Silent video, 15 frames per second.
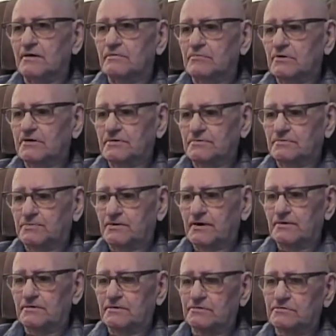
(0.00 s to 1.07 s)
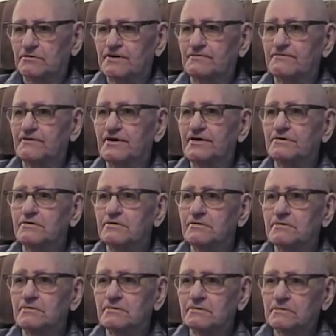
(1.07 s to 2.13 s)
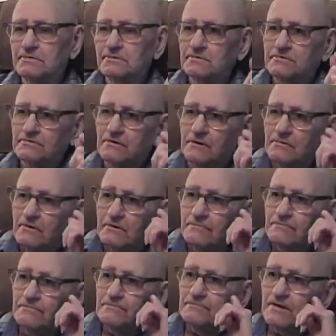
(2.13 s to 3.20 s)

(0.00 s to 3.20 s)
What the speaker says: wings spread to 3 feet, some of them.